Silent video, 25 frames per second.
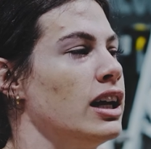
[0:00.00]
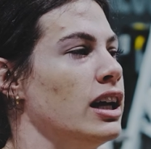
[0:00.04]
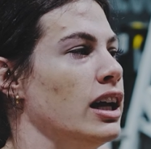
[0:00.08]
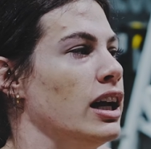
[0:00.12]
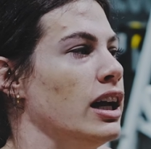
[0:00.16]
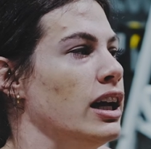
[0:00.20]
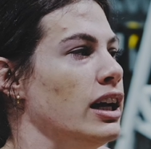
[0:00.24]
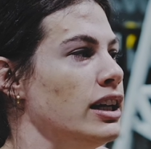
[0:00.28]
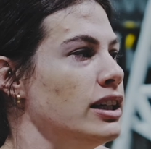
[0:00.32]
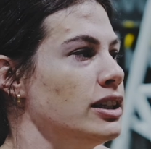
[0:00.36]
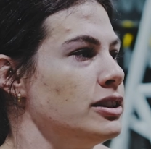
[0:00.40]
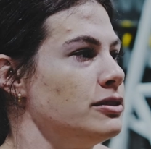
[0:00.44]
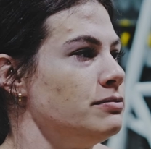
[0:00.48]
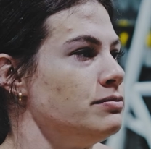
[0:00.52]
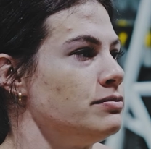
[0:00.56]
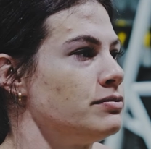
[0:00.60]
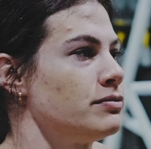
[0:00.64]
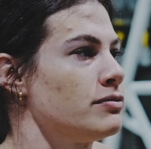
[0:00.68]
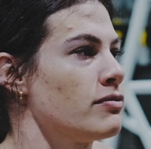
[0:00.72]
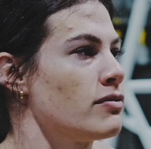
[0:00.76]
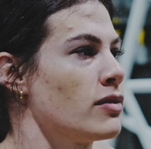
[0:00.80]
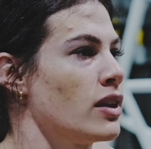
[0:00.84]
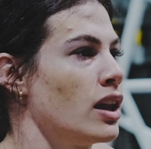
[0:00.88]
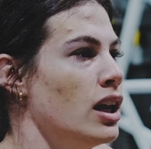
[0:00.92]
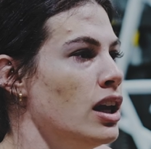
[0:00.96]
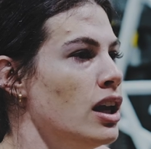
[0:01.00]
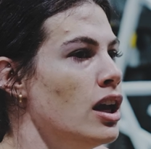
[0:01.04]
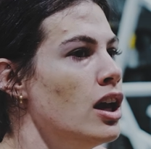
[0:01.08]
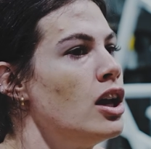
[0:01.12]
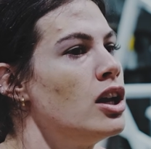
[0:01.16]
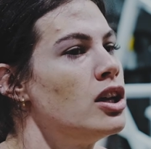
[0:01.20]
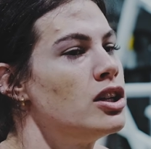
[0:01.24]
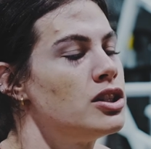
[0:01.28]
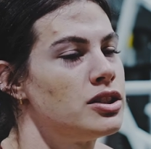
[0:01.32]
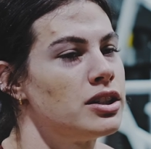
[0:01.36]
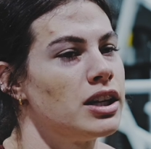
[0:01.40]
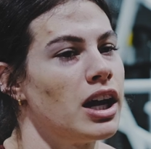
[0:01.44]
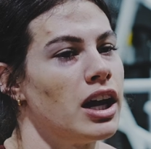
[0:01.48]
So
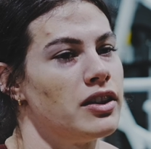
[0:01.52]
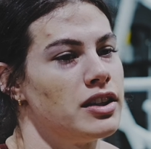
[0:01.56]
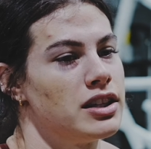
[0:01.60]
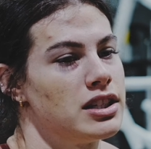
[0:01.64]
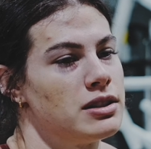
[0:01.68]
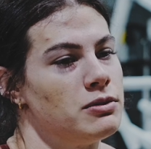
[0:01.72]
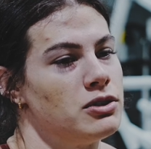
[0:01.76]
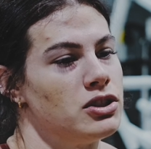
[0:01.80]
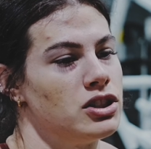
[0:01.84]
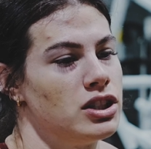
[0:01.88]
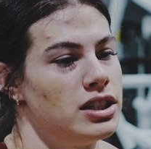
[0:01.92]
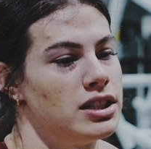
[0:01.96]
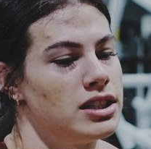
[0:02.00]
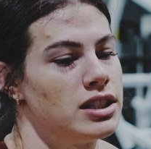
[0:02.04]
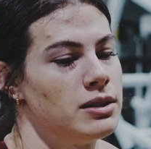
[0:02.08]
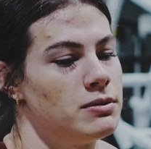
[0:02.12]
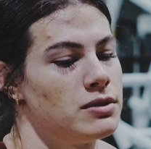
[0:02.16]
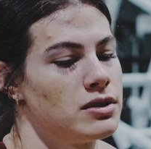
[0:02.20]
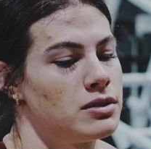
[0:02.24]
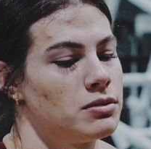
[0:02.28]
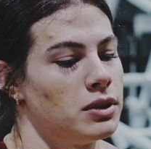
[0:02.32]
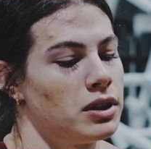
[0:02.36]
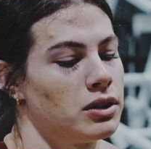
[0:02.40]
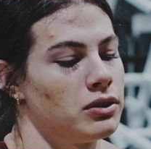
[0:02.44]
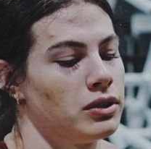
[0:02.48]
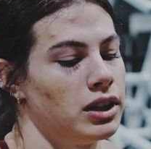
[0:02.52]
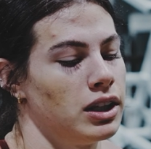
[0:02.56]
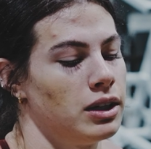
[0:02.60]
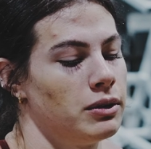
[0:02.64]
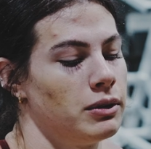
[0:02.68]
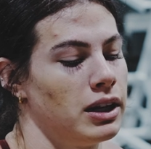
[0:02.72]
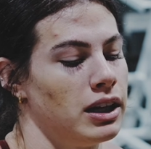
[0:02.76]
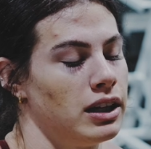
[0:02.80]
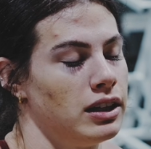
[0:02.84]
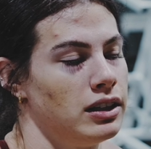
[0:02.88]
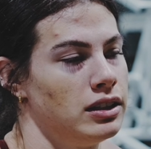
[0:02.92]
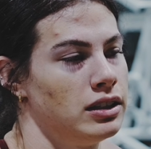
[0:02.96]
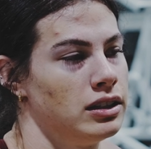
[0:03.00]
yeah, this machine seems to work really
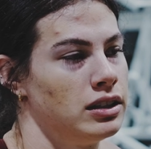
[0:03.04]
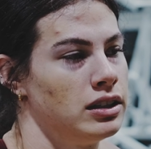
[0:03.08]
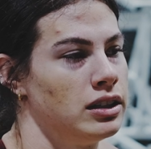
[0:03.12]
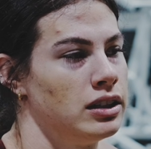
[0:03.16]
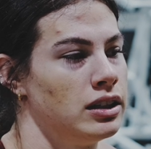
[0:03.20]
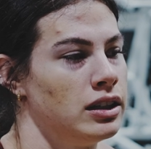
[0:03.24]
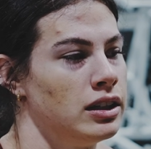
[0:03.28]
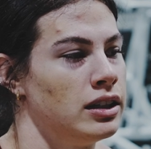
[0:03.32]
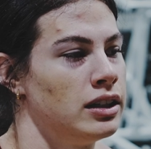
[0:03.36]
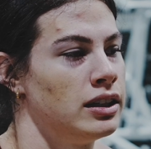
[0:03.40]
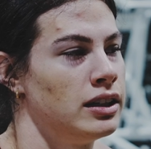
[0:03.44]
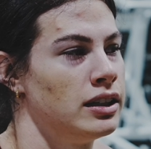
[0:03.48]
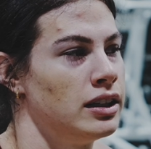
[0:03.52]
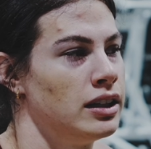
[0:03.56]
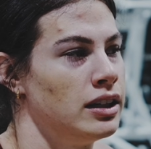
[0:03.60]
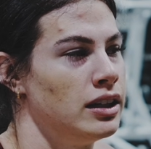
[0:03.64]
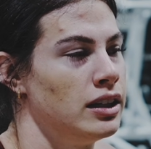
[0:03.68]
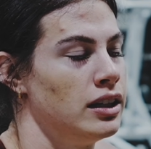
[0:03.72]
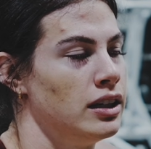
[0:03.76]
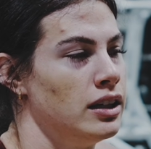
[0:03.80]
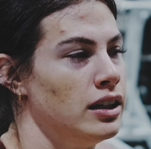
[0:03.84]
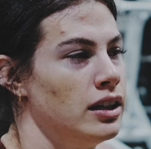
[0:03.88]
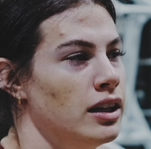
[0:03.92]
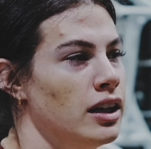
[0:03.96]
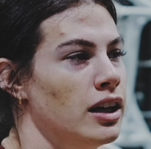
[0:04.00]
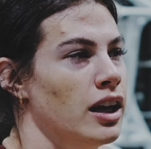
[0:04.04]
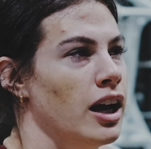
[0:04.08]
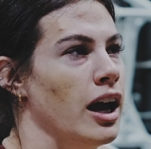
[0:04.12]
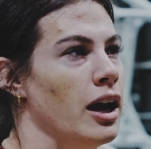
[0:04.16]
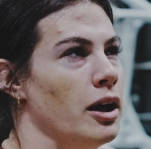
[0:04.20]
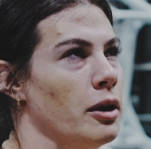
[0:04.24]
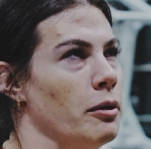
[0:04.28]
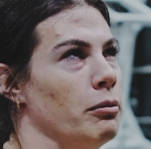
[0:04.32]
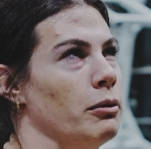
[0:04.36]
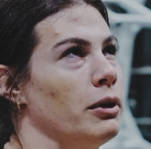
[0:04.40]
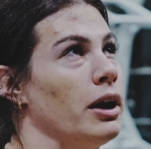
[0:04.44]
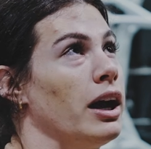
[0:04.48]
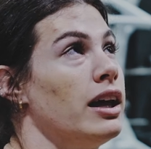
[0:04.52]
well. Out
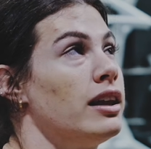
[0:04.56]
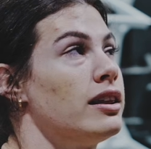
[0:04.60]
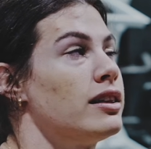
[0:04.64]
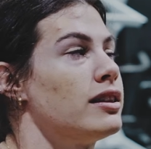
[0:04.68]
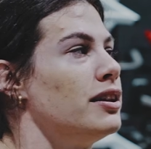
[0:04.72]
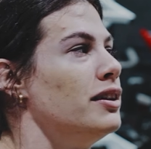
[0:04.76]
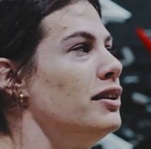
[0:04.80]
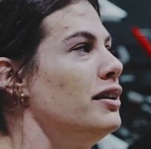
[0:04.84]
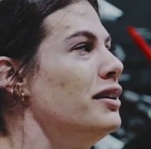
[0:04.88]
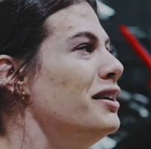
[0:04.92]
of breath.